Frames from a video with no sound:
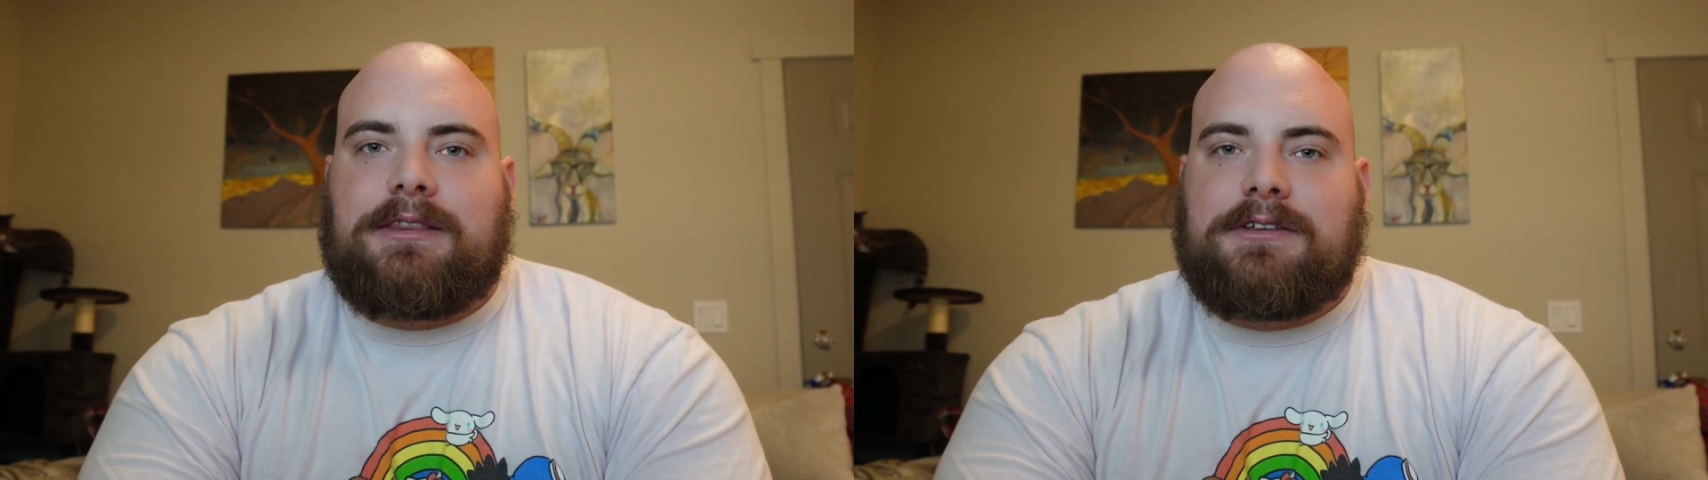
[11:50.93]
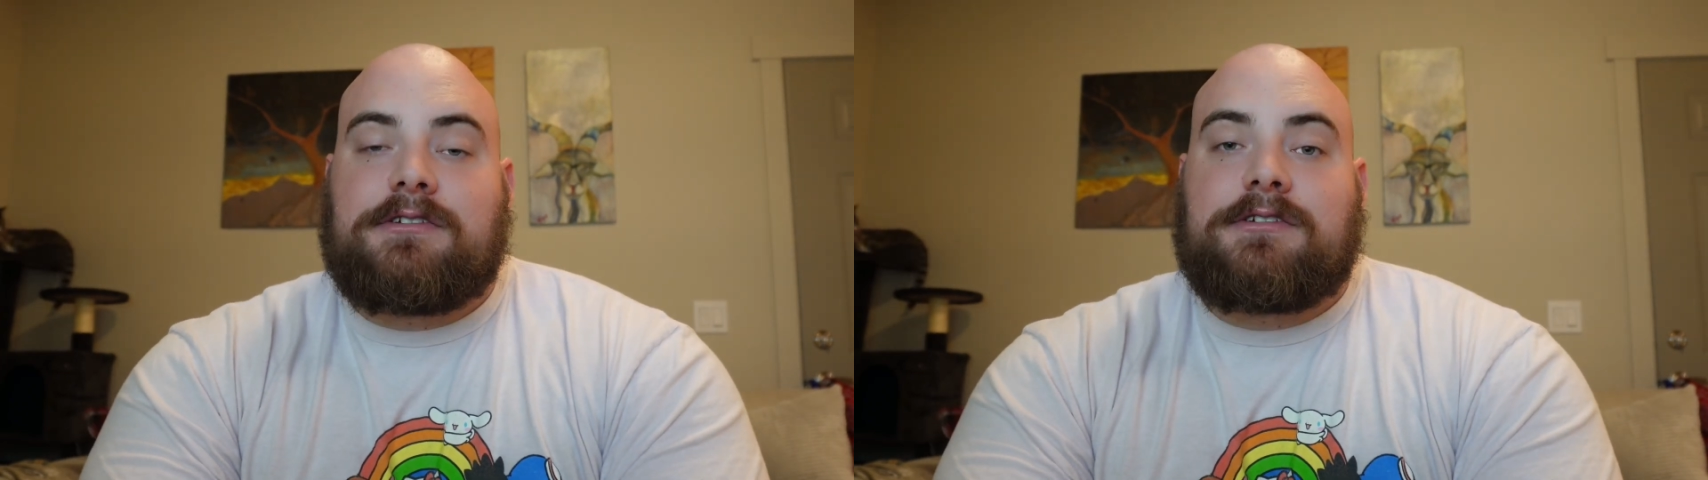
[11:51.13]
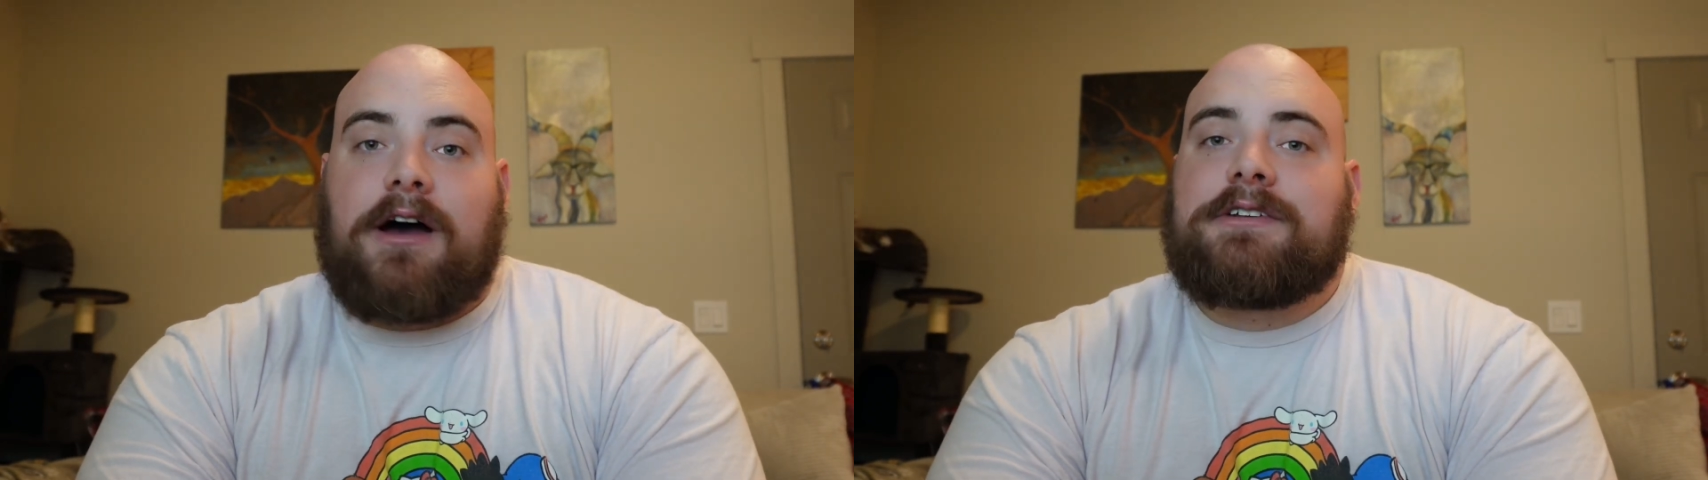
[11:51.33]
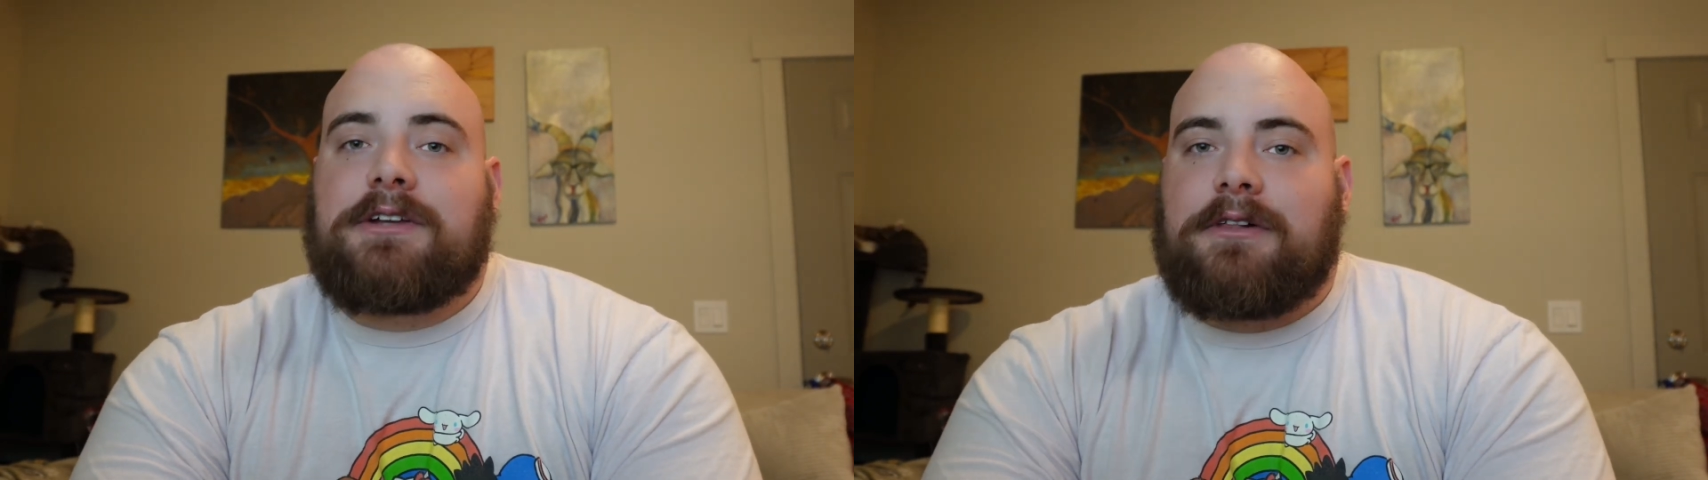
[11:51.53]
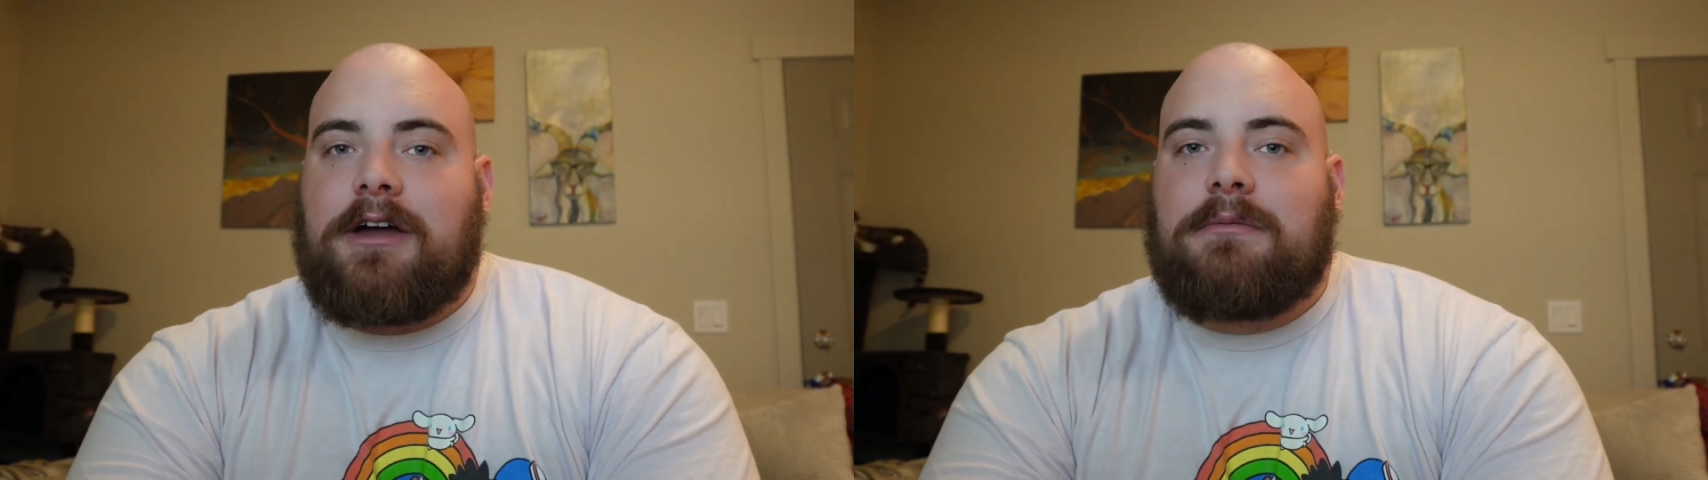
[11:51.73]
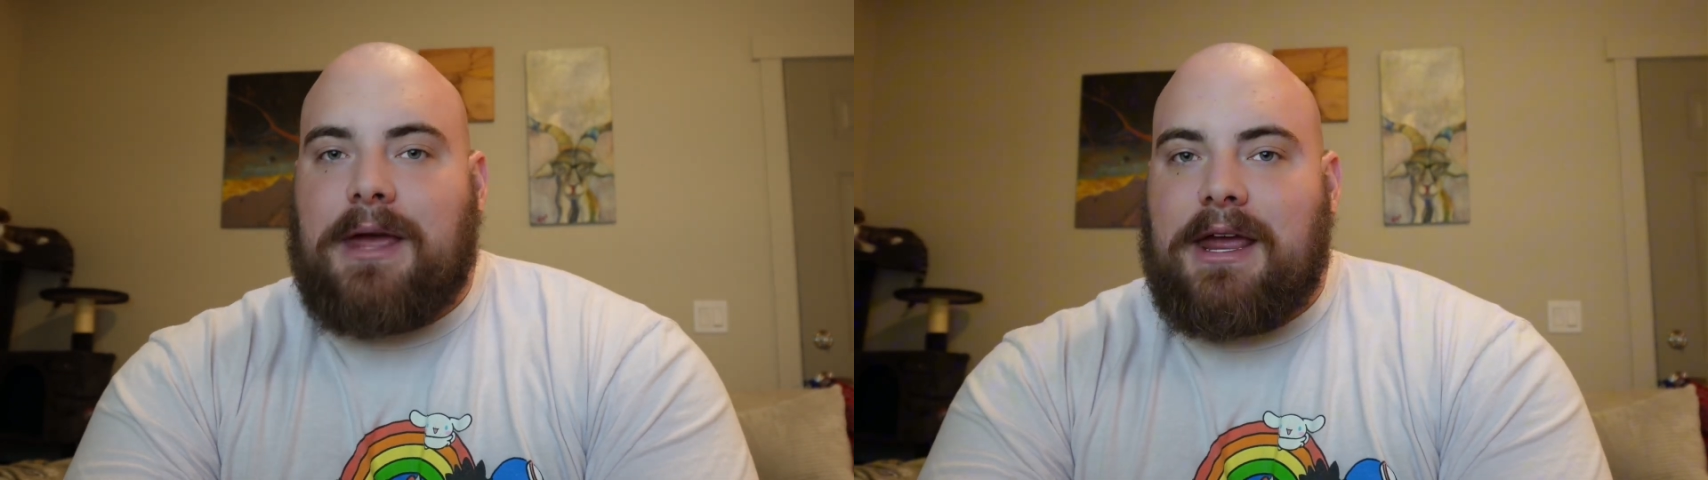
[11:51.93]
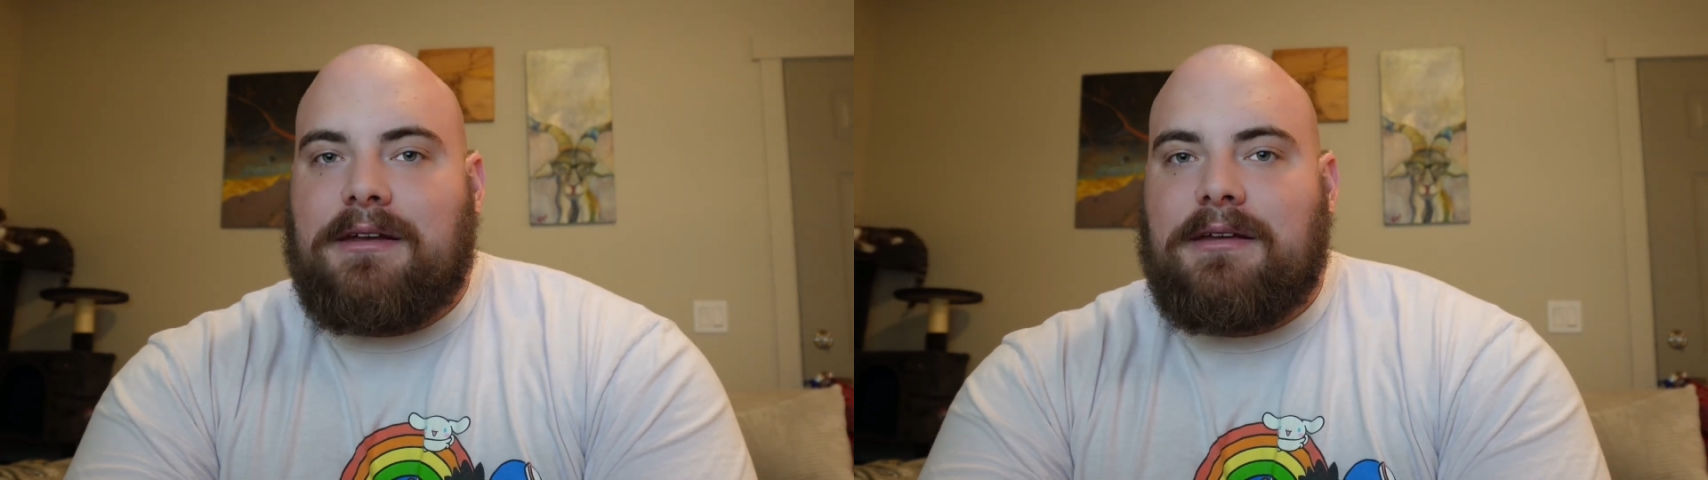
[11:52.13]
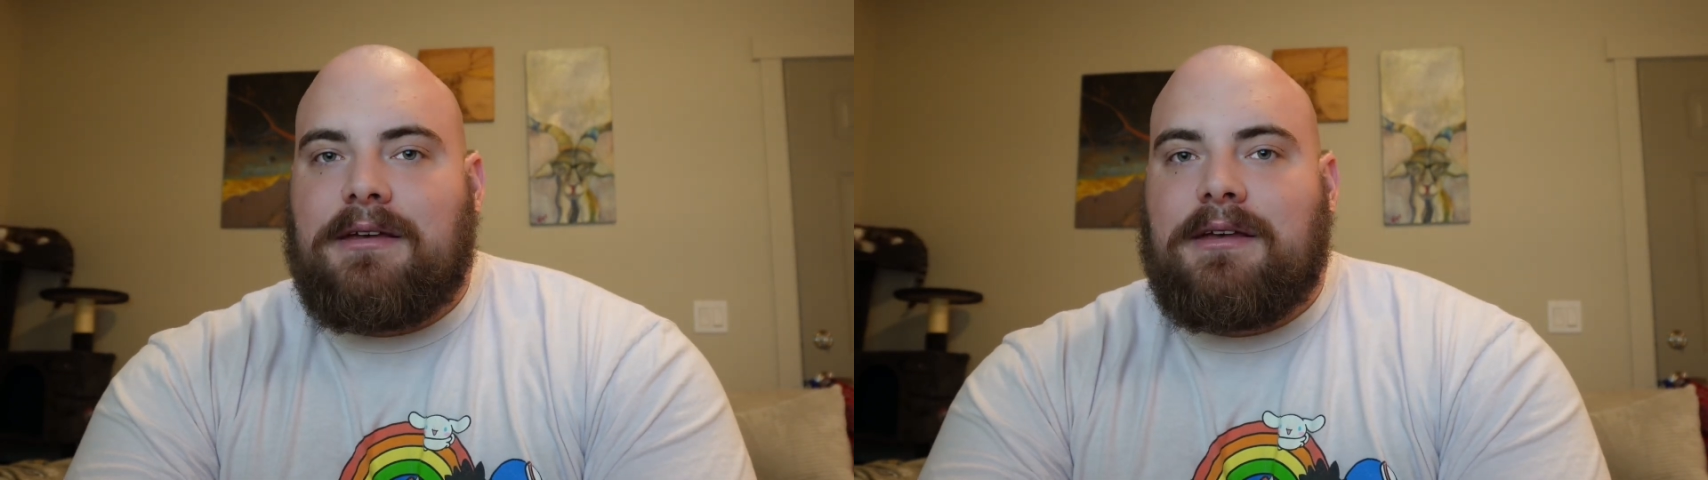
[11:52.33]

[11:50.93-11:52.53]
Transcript: this is causing a lot of pain,